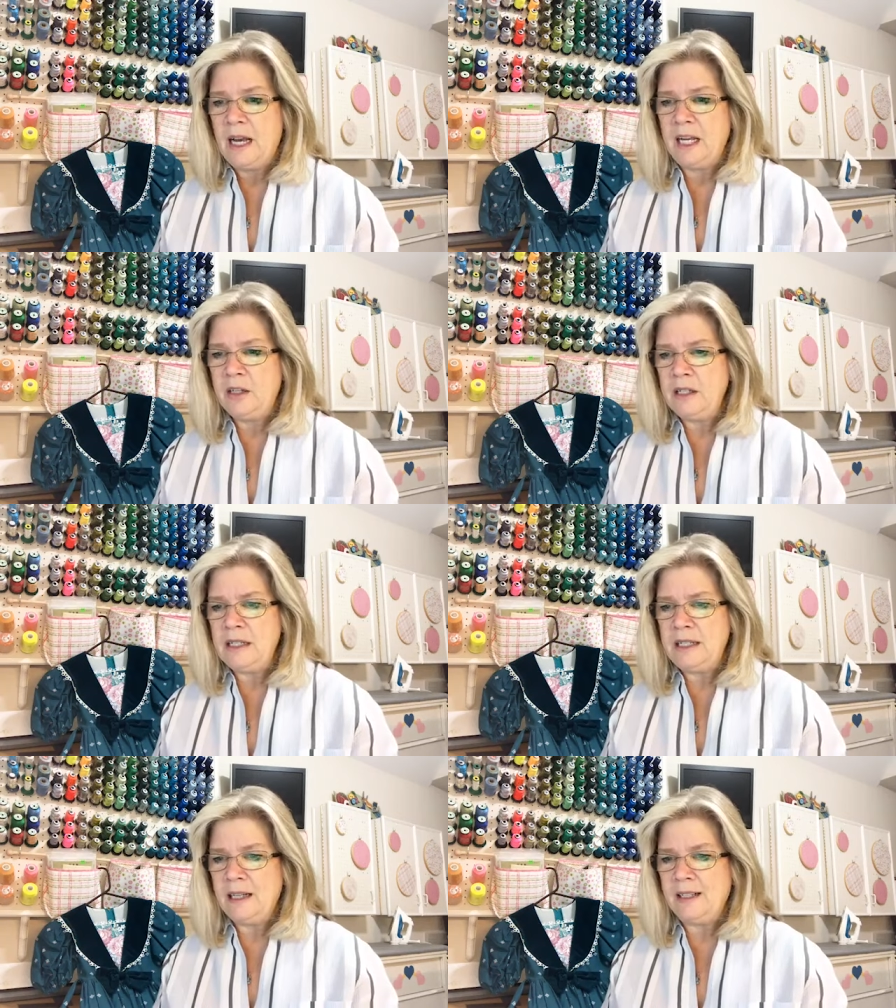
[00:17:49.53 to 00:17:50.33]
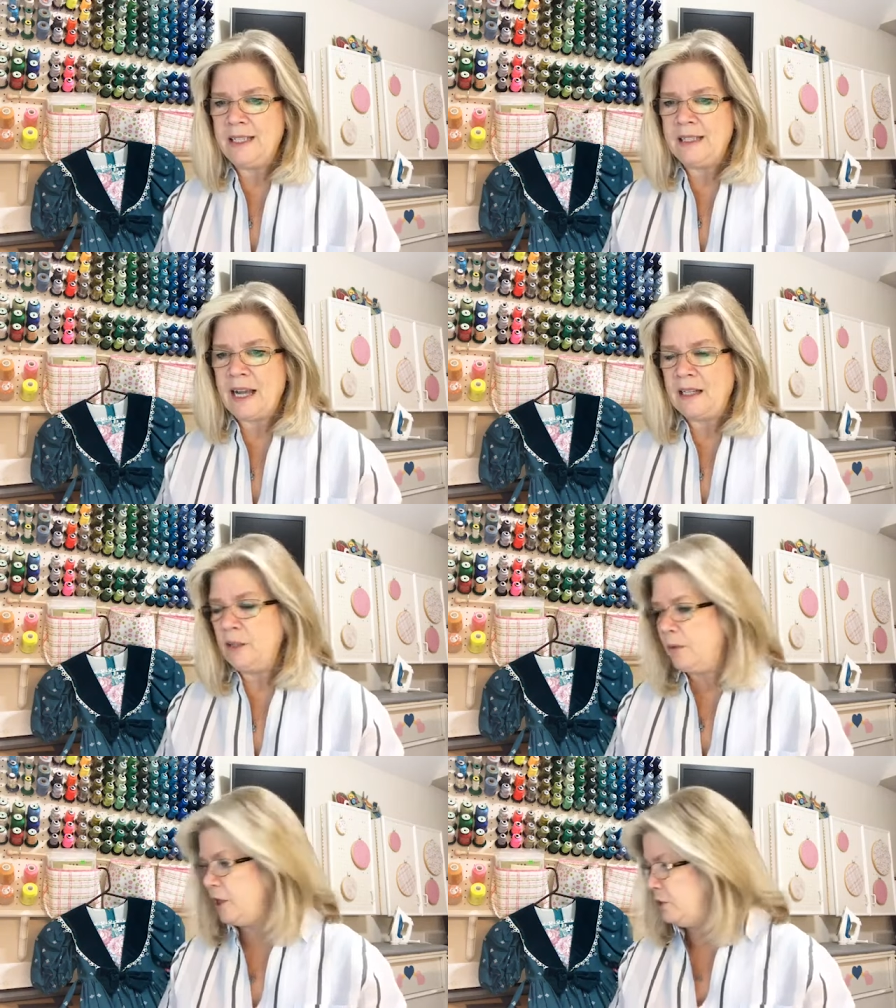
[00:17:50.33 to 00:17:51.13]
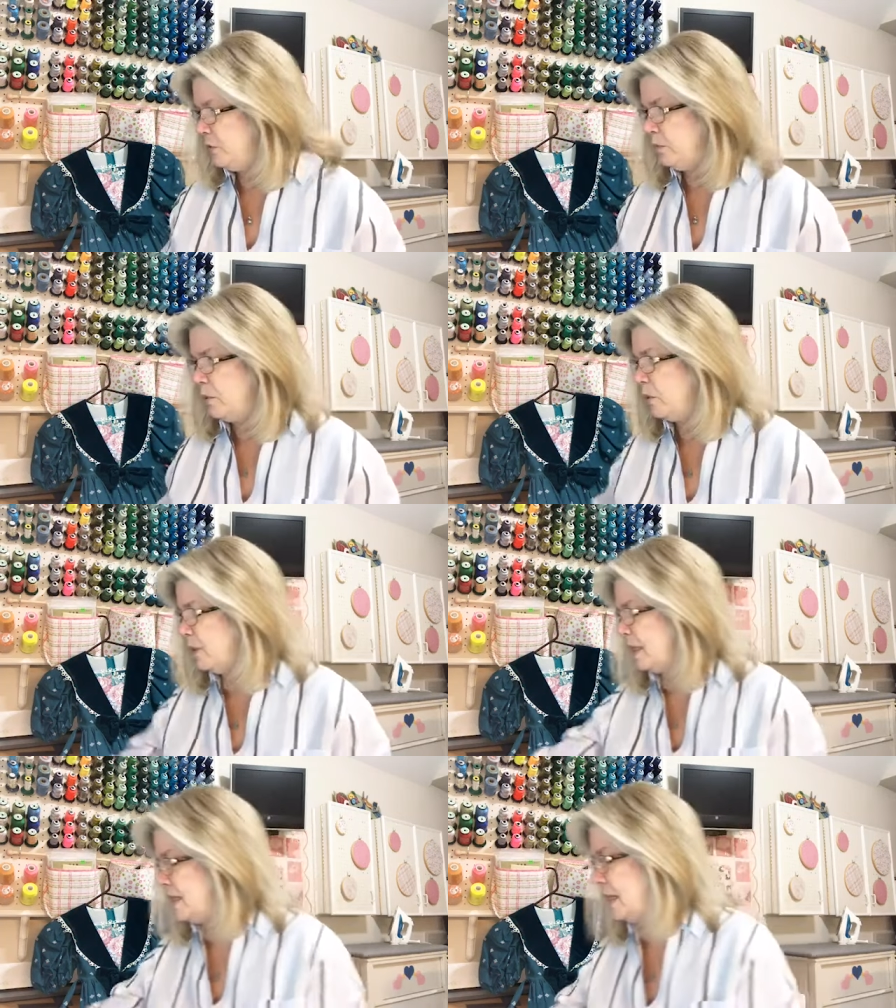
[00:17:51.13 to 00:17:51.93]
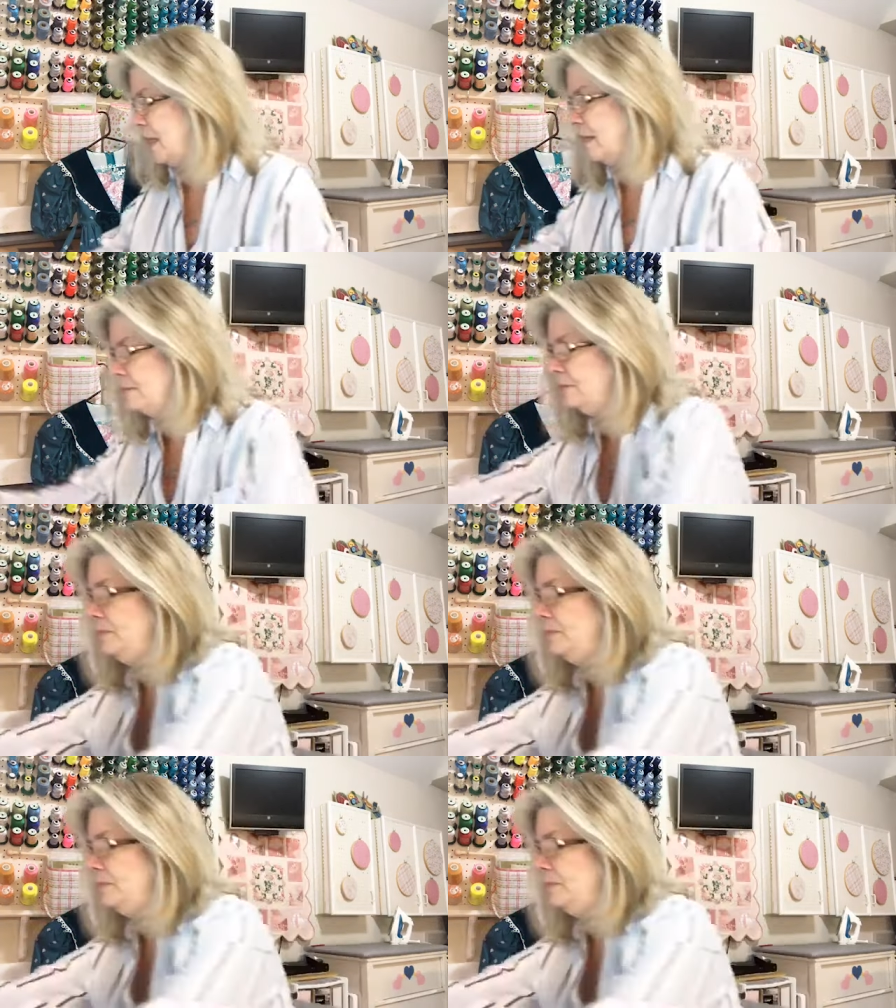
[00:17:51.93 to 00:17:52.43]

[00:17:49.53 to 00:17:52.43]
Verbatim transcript: I couldn't tell exactly where you were pointing.